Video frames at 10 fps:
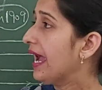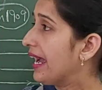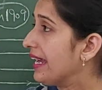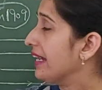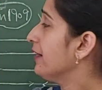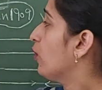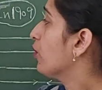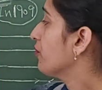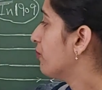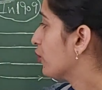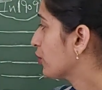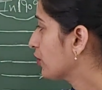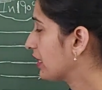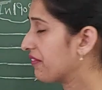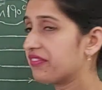and on
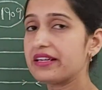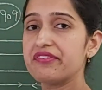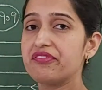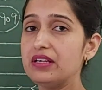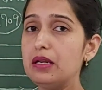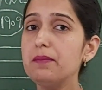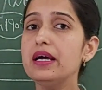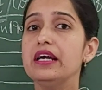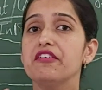photographic film